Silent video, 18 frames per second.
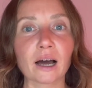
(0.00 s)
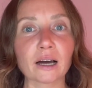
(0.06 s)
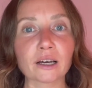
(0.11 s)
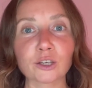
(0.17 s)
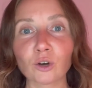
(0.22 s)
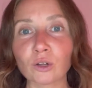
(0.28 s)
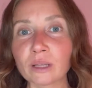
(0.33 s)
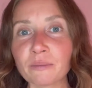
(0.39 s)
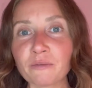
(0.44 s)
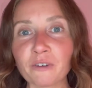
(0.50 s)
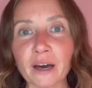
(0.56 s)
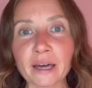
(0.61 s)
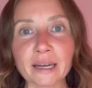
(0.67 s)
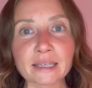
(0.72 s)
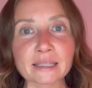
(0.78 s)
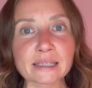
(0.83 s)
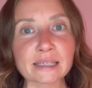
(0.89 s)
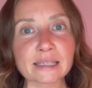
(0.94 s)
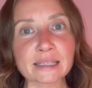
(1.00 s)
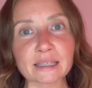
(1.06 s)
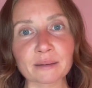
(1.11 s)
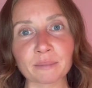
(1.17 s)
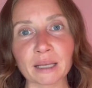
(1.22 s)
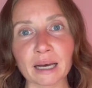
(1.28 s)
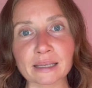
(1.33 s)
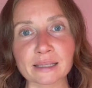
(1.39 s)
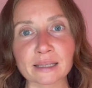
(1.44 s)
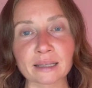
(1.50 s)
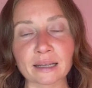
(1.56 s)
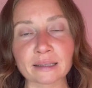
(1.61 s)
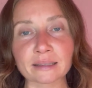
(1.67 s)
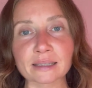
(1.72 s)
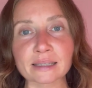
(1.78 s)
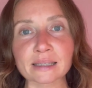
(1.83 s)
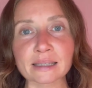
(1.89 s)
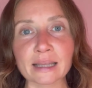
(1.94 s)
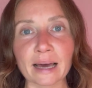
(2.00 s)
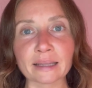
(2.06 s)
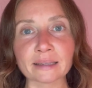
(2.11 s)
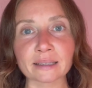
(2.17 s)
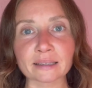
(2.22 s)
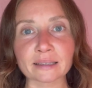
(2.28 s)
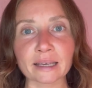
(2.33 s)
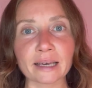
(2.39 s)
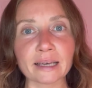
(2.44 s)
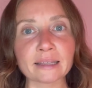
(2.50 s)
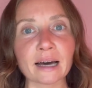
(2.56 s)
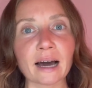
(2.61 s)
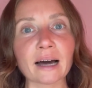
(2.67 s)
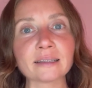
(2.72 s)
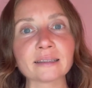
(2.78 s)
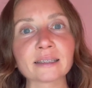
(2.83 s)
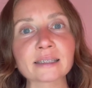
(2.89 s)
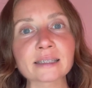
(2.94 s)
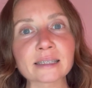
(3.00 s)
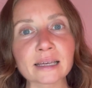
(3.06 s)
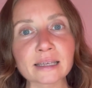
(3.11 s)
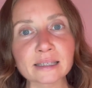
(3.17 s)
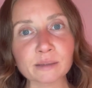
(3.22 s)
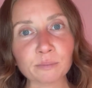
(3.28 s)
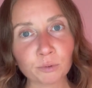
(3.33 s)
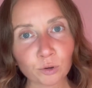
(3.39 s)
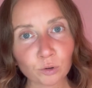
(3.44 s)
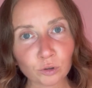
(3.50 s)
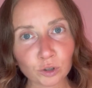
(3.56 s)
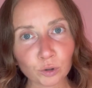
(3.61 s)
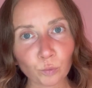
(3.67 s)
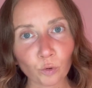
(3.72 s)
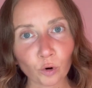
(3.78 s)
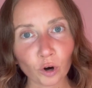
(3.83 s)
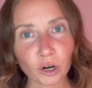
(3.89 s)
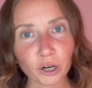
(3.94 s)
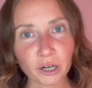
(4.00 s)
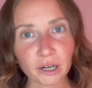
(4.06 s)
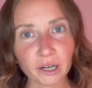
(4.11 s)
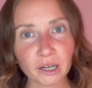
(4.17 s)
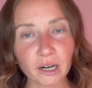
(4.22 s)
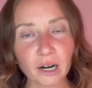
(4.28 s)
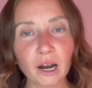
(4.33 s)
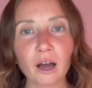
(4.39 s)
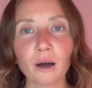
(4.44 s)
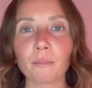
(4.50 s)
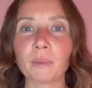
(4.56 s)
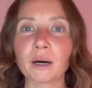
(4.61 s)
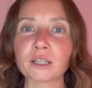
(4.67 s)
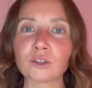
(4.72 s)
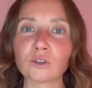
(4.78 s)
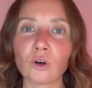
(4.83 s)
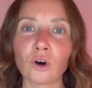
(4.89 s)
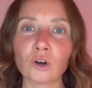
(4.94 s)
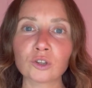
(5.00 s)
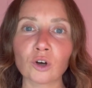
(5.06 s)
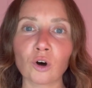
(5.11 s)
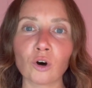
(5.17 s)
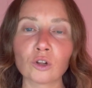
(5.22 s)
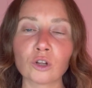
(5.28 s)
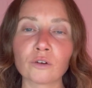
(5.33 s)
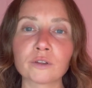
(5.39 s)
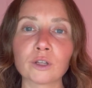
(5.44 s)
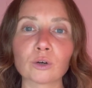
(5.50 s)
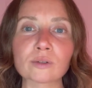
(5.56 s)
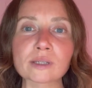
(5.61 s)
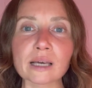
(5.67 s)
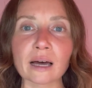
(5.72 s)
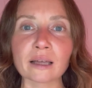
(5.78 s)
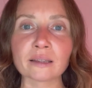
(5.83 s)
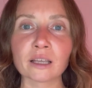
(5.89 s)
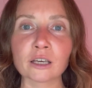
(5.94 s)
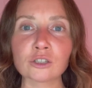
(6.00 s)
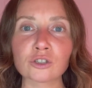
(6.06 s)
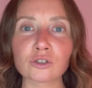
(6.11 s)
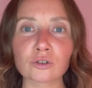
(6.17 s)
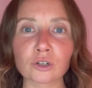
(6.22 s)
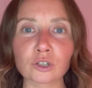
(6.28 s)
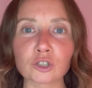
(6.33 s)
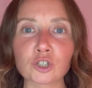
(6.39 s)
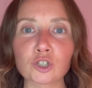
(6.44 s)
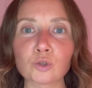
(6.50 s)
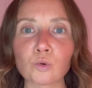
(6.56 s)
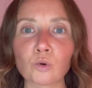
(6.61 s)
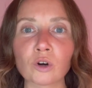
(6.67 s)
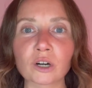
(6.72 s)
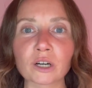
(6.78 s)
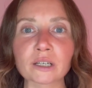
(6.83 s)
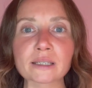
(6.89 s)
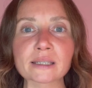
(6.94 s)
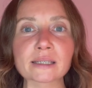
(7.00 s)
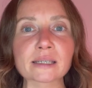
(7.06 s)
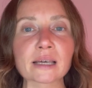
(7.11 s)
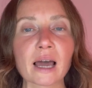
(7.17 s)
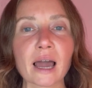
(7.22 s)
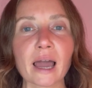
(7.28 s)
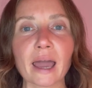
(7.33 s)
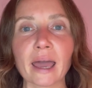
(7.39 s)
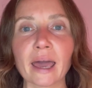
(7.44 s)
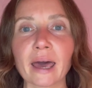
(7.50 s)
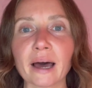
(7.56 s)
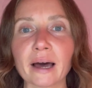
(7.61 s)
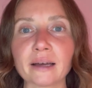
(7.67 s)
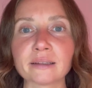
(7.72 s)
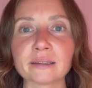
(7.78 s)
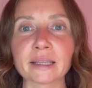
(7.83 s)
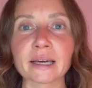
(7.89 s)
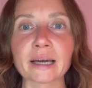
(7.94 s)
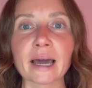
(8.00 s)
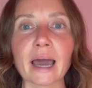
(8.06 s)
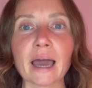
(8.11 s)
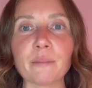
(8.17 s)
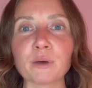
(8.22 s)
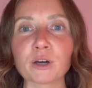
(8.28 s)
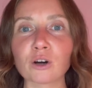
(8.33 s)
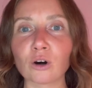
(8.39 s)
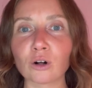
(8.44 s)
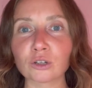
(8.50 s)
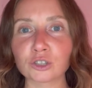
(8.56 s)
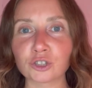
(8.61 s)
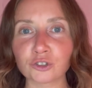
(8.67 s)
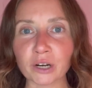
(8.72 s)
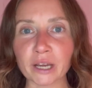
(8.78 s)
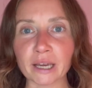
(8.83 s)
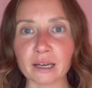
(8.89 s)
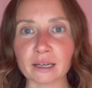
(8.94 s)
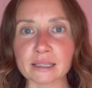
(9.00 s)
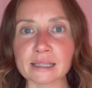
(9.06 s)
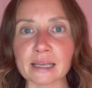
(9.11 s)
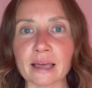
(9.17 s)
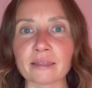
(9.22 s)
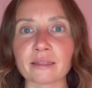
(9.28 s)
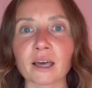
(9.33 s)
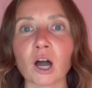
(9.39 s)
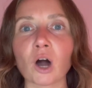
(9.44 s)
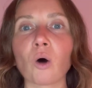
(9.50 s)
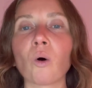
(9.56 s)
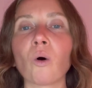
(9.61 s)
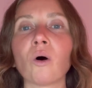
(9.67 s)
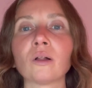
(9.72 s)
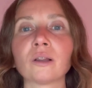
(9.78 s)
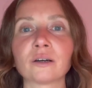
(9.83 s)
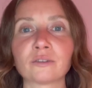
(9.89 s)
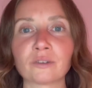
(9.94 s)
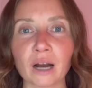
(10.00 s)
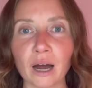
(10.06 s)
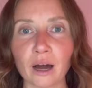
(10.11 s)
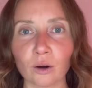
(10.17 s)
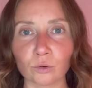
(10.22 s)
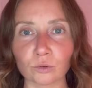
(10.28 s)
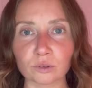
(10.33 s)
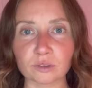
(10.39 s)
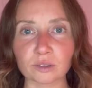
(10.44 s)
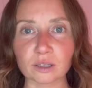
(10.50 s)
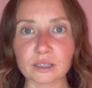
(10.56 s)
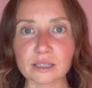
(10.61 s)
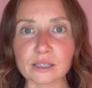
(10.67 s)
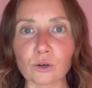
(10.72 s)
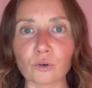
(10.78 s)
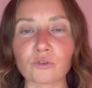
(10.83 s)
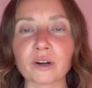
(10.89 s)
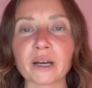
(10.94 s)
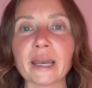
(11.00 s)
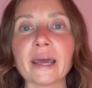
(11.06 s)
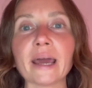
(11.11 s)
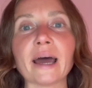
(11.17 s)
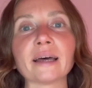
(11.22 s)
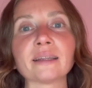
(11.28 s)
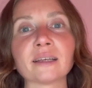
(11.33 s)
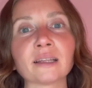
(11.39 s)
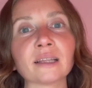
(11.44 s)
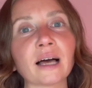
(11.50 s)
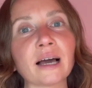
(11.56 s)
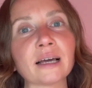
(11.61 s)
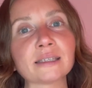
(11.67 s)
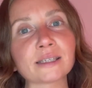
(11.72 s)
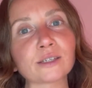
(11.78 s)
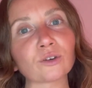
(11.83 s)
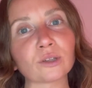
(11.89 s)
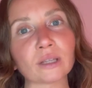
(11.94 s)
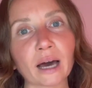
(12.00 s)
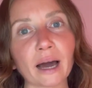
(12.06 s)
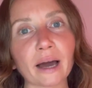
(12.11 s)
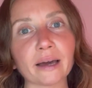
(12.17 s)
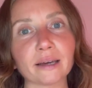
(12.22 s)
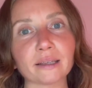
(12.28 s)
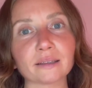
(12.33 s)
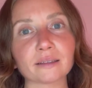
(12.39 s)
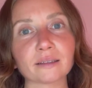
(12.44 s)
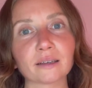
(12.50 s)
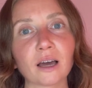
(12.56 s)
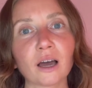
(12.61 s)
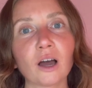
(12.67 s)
Your lymphatic system doesn't understand it. It understands pure water, but not all of those unnatural sugars and the chemical drinks, and they're all around. So really analyze your diet,